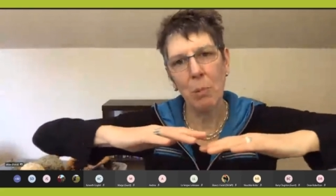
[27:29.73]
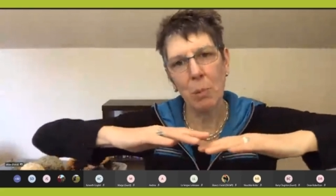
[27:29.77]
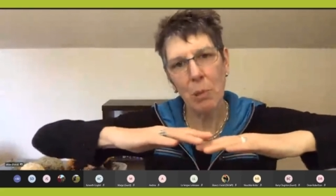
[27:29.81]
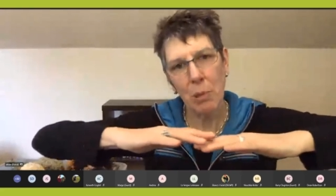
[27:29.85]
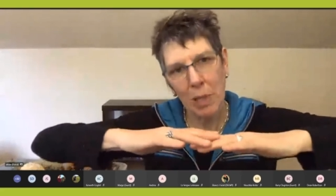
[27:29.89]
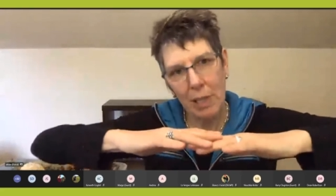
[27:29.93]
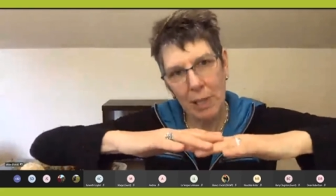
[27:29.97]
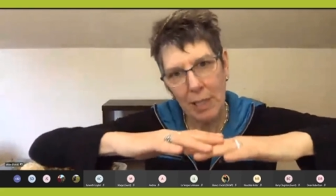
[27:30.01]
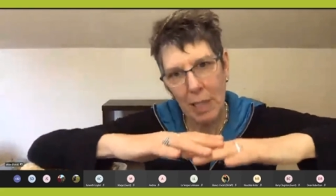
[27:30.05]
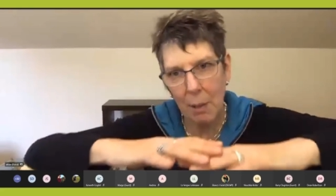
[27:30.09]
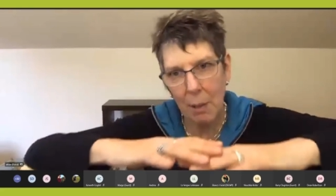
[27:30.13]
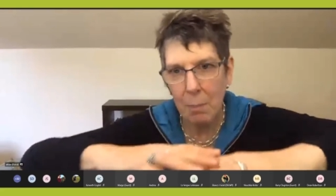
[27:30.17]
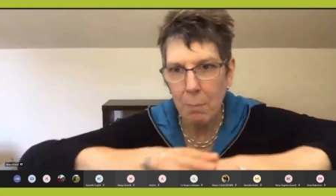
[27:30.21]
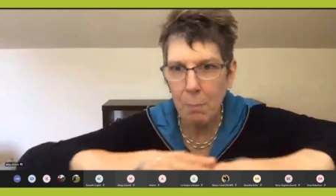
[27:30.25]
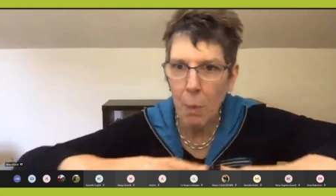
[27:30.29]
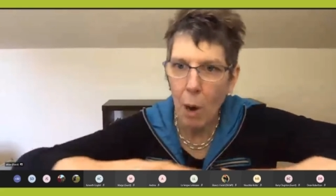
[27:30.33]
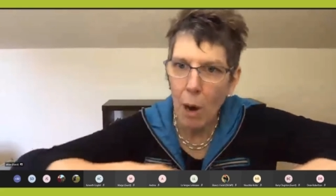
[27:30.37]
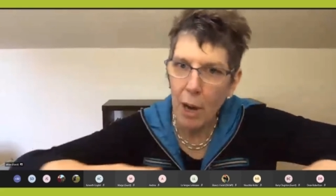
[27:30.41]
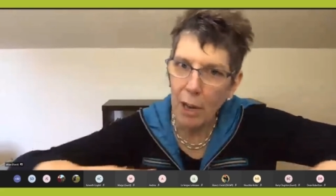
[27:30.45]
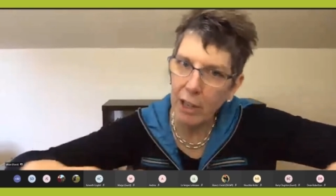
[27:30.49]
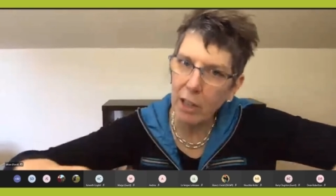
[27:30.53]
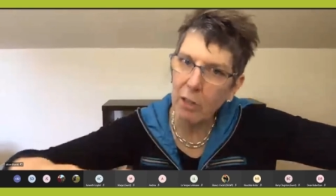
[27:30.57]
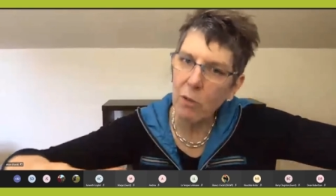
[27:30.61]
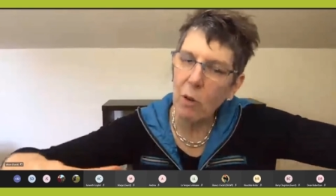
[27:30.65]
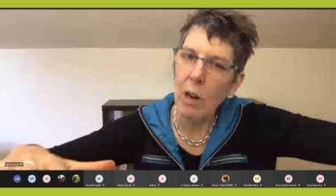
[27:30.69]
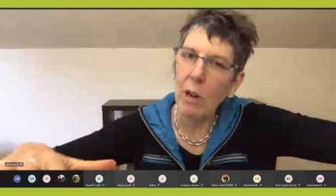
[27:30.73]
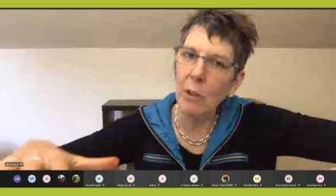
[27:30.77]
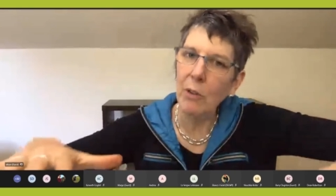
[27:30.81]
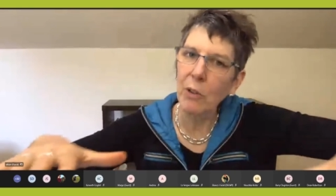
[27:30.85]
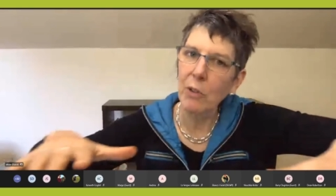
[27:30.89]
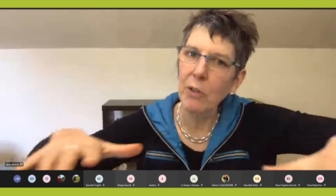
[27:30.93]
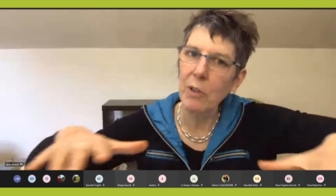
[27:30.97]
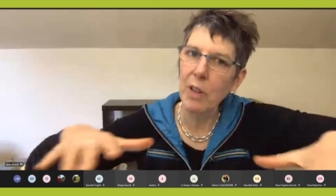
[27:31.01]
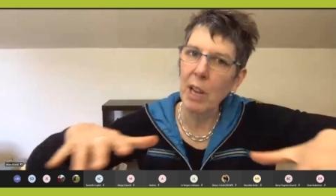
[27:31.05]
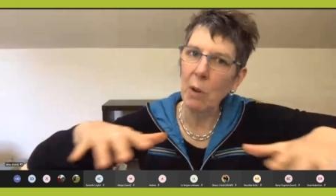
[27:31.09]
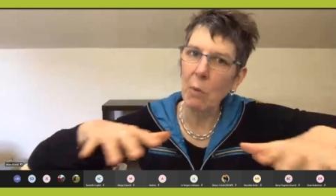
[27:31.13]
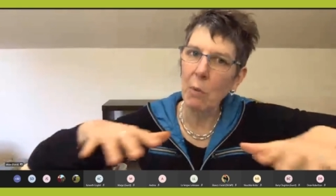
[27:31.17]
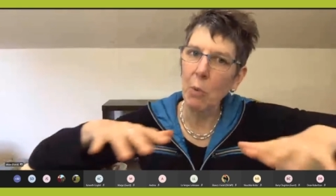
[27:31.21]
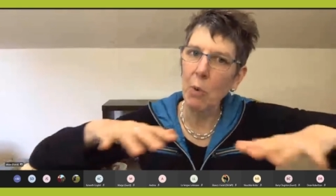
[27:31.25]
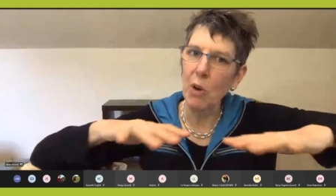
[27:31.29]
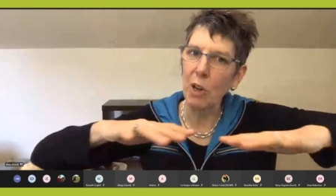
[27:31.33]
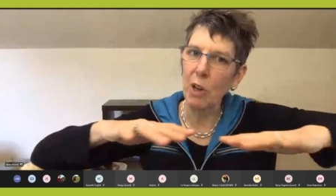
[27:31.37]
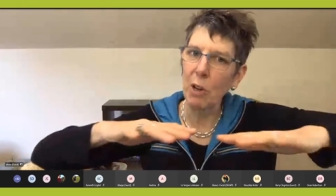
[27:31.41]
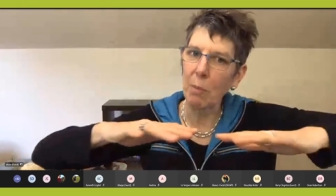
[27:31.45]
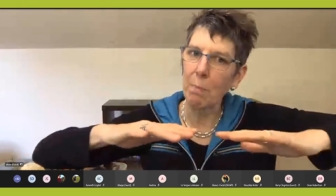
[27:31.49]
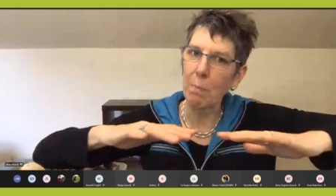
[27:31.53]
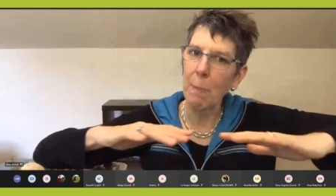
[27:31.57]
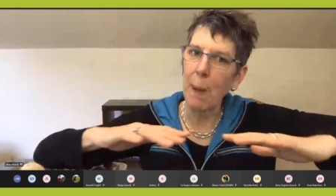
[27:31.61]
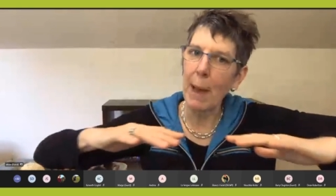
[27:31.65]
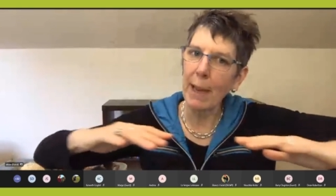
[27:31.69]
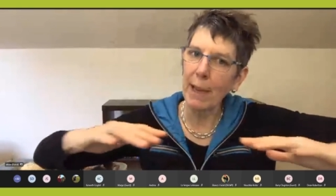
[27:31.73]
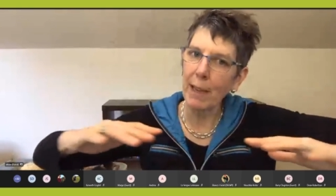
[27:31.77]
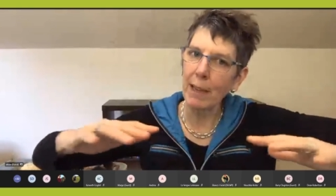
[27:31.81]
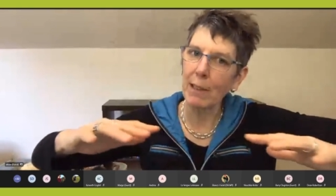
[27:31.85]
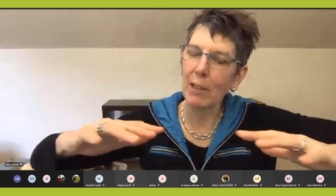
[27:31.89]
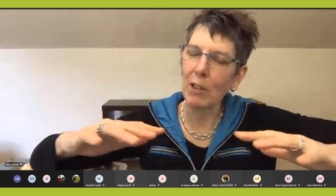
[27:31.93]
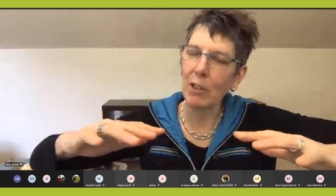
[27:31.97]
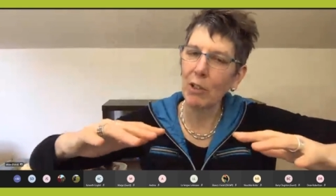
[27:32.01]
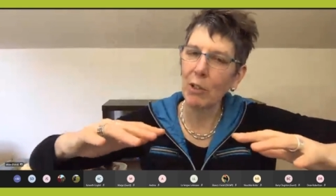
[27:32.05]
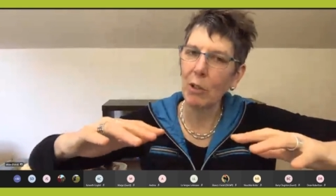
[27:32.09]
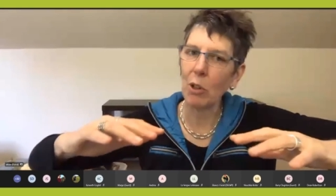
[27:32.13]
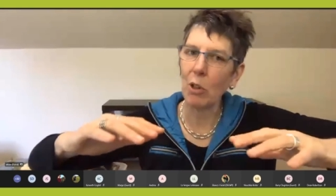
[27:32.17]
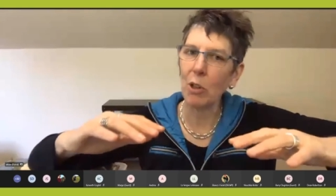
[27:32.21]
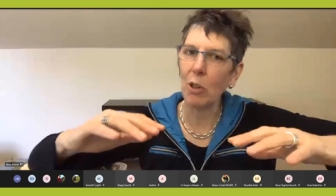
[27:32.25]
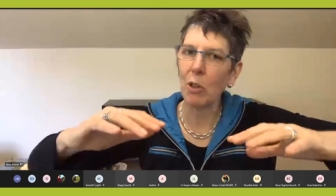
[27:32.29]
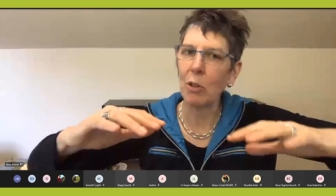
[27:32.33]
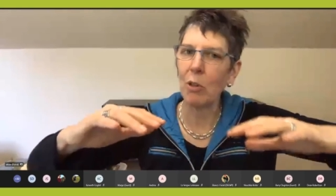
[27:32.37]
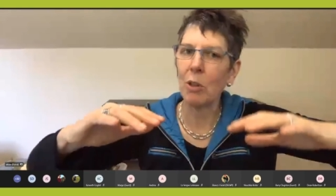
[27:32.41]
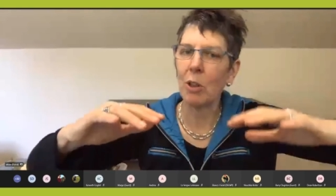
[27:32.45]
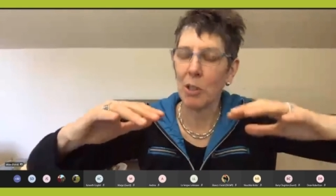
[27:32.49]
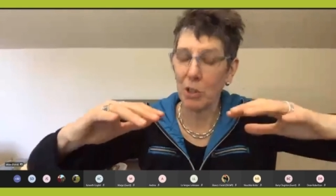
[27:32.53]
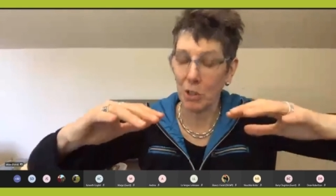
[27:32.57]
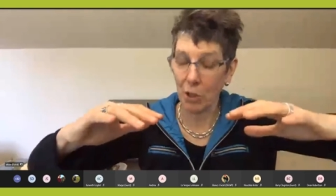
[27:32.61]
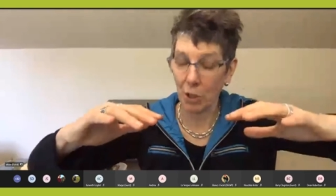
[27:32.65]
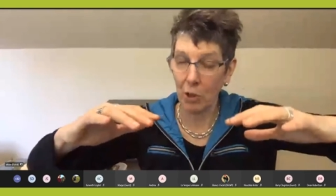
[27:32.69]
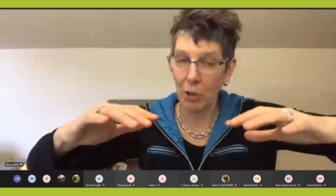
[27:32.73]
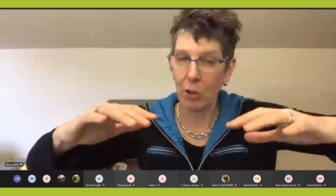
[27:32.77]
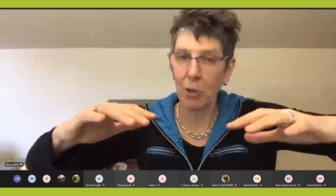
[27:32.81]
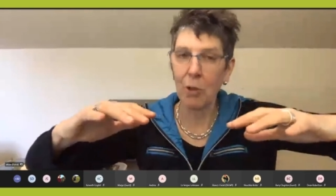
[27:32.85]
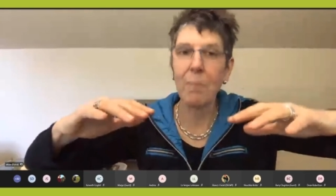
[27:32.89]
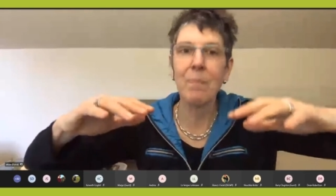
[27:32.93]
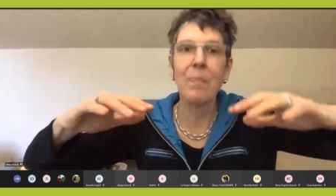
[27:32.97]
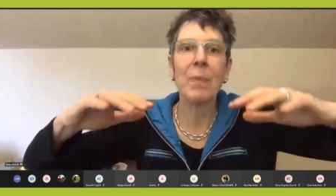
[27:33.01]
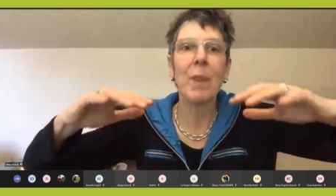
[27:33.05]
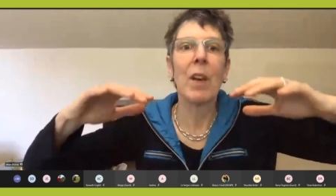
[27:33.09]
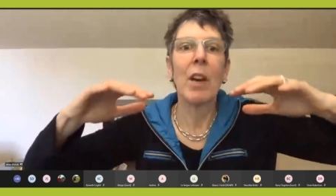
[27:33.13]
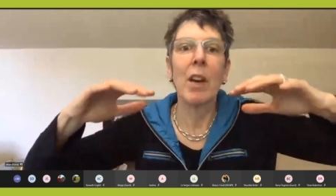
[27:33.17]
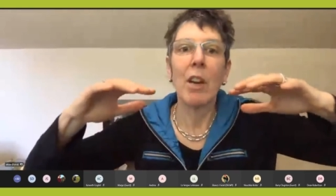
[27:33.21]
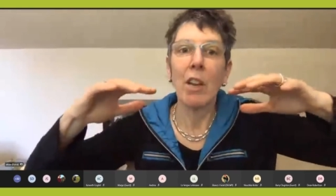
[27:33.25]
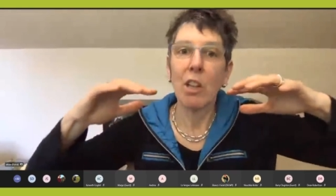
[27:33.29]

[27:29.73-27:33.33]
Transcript: putting that mycorrhizal network back in the soil, soil,